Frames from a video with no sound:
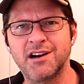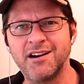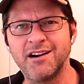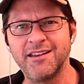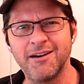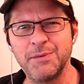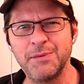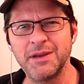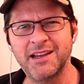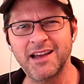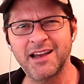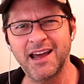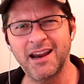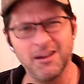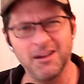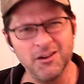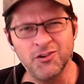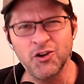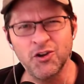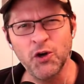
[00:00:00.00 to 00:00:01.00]
That would be kind of,
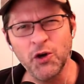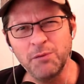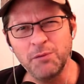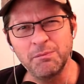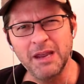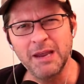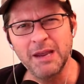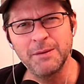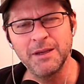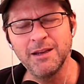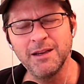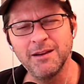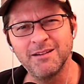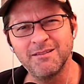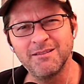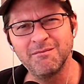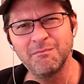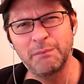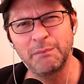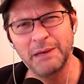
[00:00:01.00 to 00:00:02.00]
you could maybe,
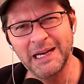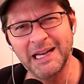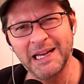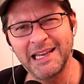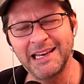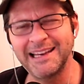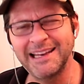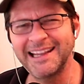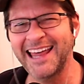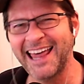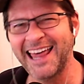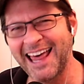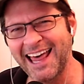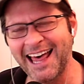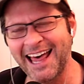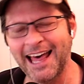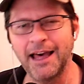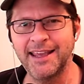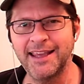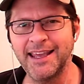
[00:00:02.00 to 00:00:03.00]
but
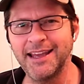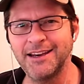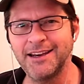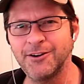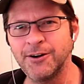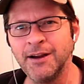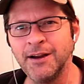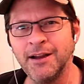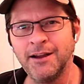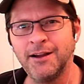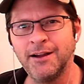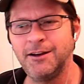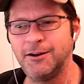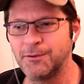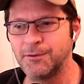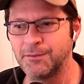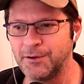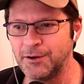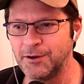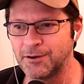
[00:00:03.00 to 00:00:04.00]
again,
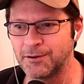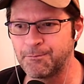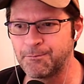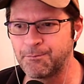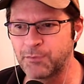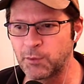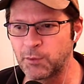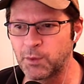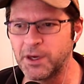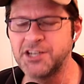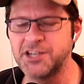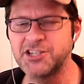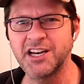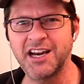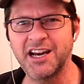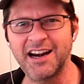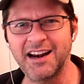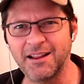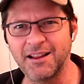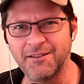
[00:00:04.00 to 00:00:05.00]
you're reaching
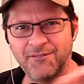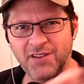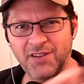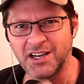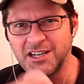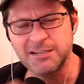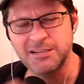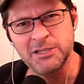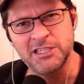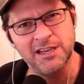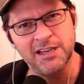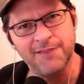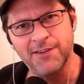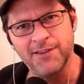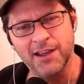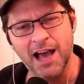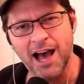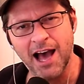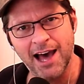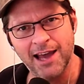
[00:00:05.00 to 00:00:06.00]
in a very specific
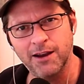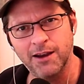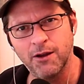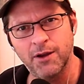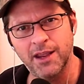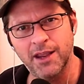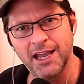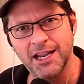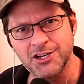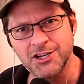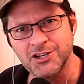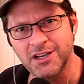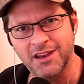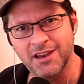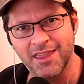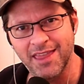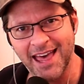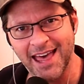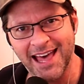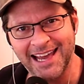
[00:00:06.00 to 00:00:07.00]
odd location
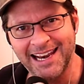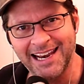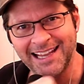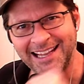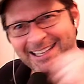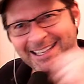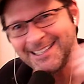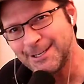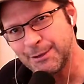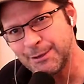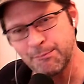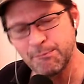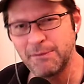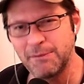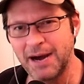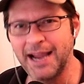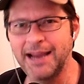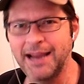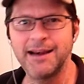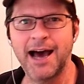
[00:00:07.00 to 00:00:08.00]
that
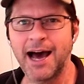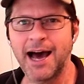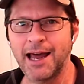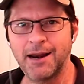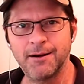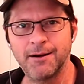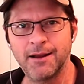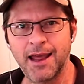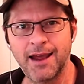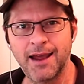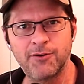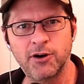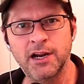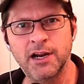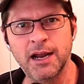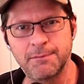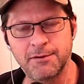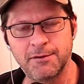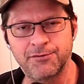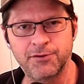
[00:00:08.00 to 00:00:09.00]
might not ever
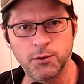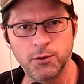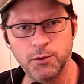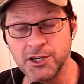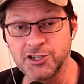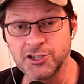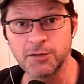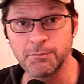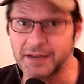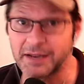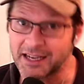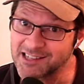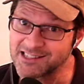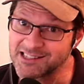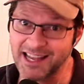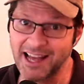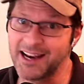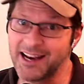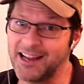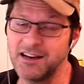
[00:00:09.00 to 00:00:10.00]
come to fruition, because
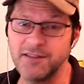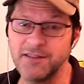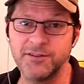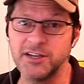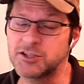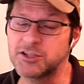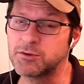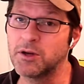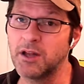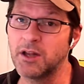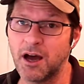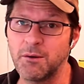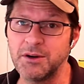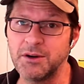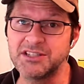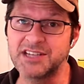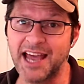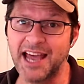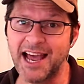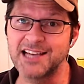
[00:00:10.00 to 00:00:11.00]
that individual
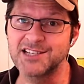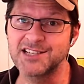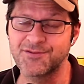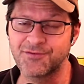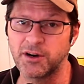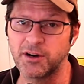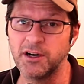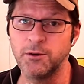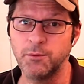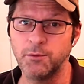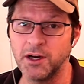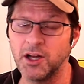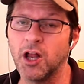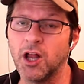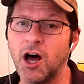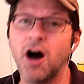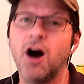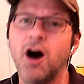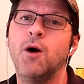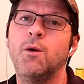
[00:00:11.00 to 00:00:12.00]
always has free will,
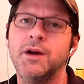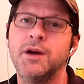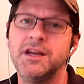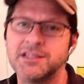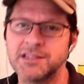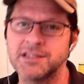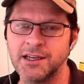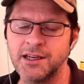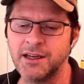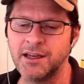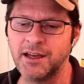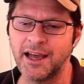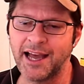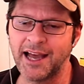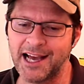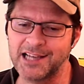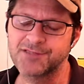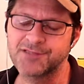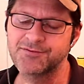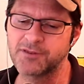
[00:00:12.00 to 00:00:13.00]
always
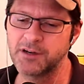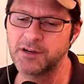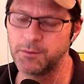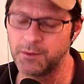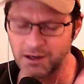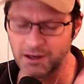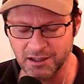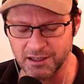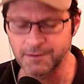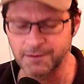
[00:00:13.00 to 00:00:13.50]
has free will.